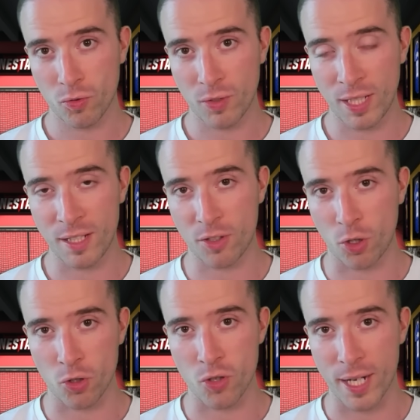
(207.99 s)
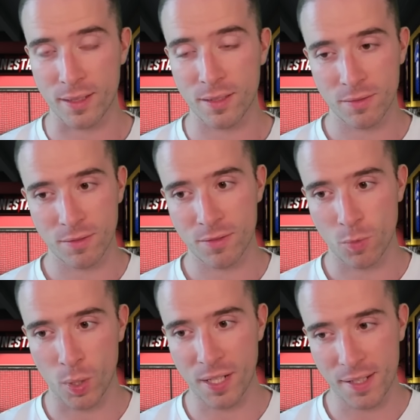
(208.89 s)
in this contract.
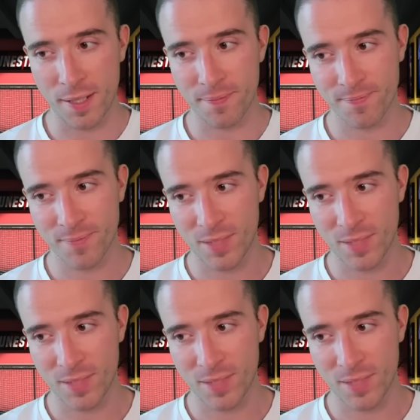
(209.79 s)
What is it?